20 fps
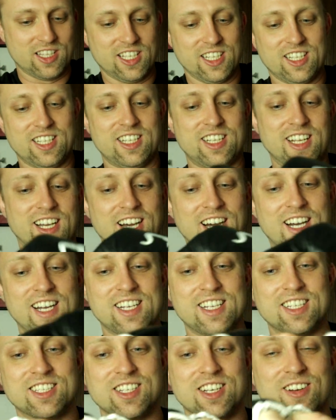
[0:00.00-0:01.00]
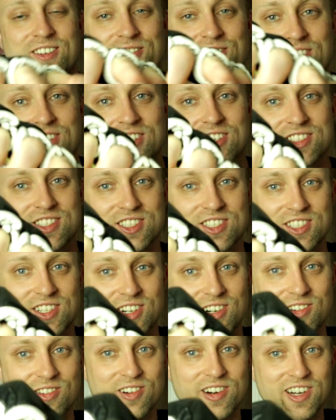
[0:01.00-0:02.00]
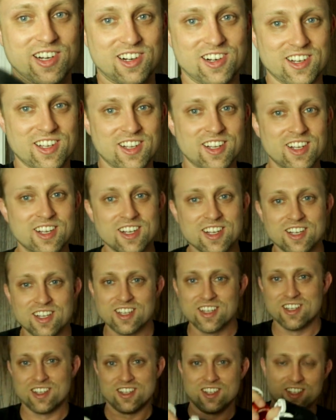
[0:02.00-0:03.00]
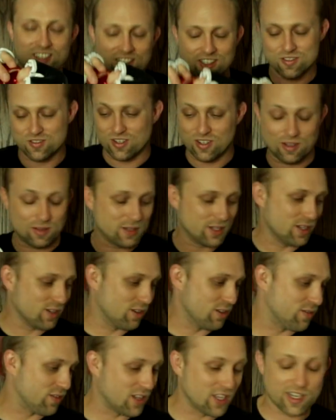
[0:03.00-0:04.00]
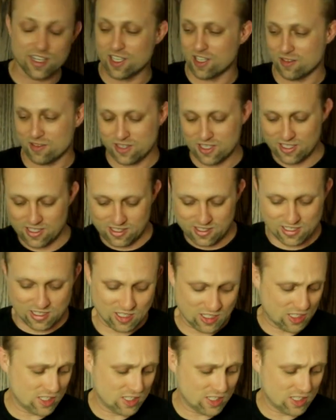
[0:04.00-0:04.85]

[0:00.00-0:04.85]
the die is gonna feel so weird. It's probably gonna go flying out of my hand.